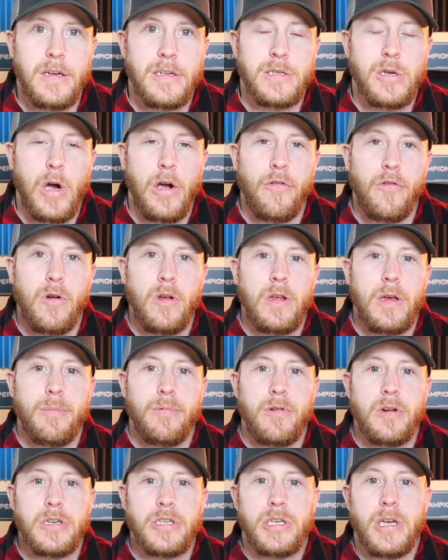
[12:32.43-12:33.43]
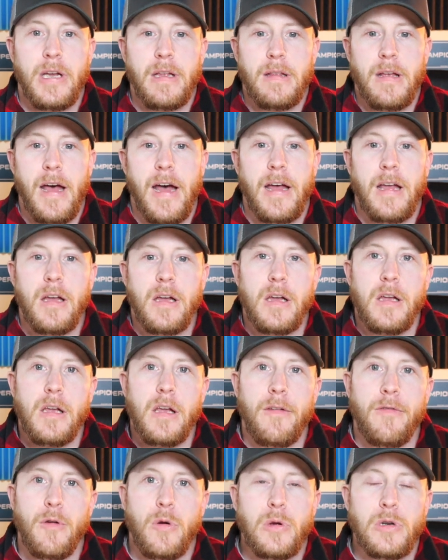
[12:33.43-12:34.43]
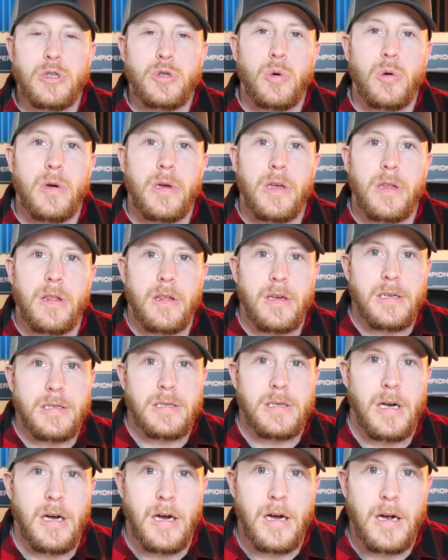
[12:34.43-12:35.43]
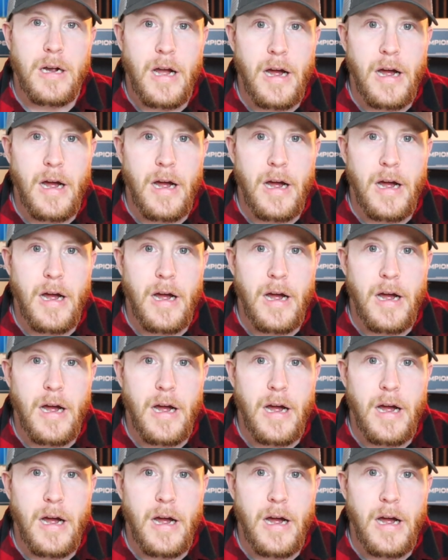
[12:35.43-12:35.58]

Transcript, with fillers: So I really appreciate that. If you enjoy this uh,